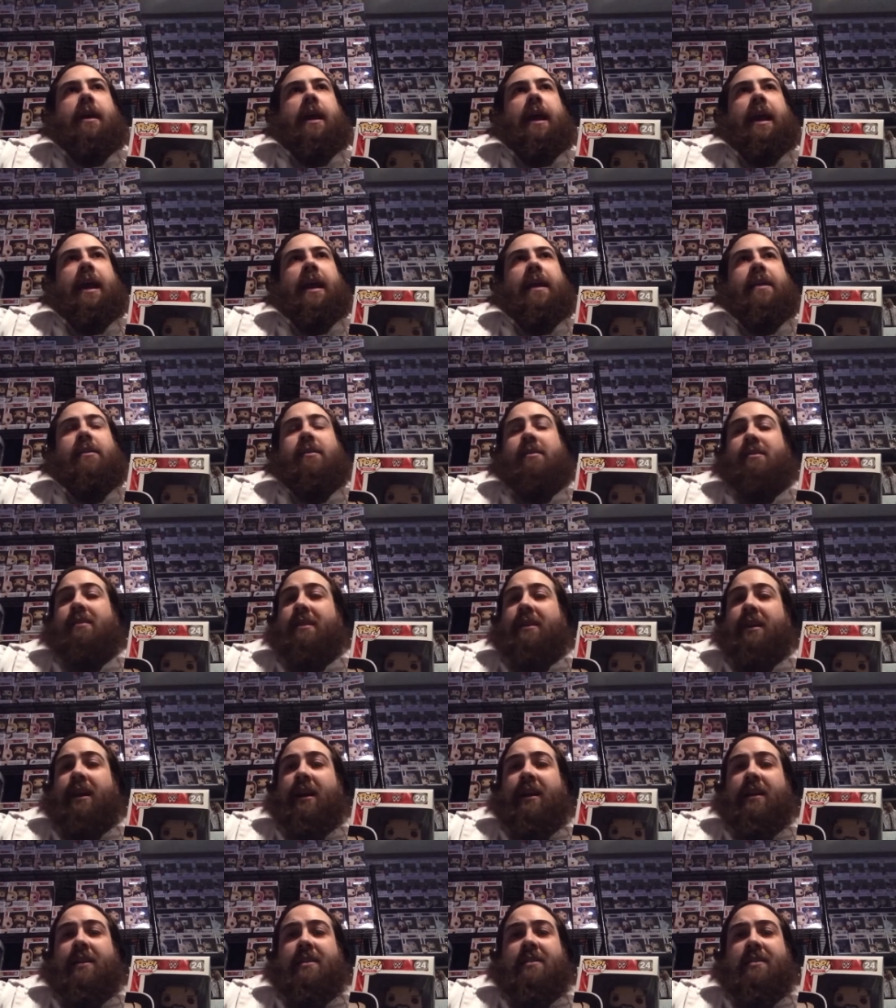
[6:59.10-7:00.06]
And
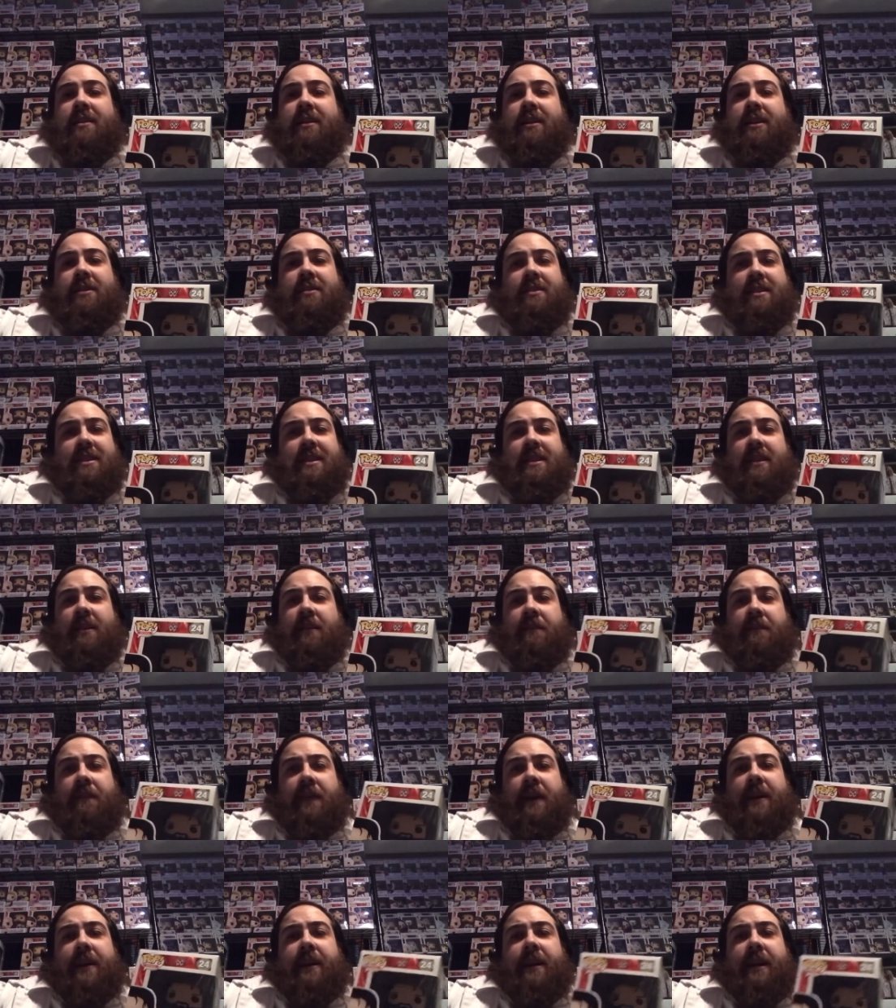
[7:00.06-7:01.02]
honestly, you can still
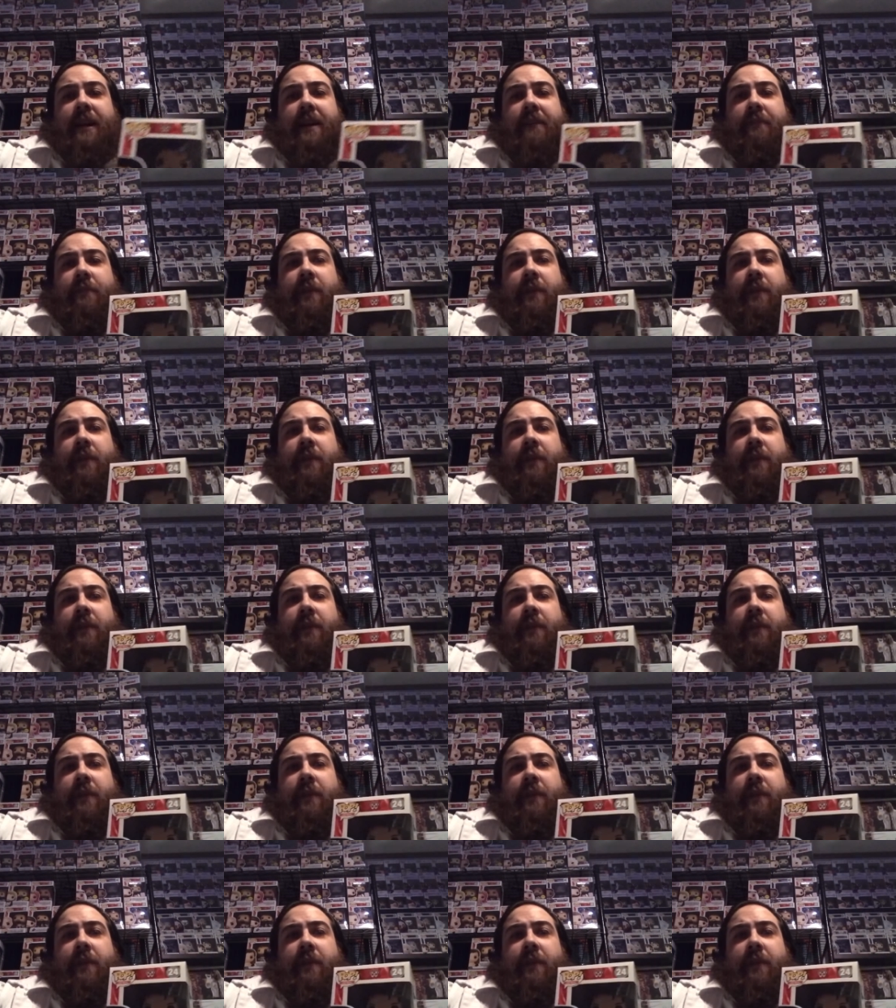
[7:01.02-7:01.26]
find it in